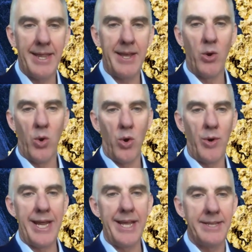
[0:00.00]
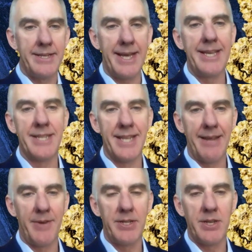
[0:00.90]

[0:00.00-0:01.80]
the ore is delivered.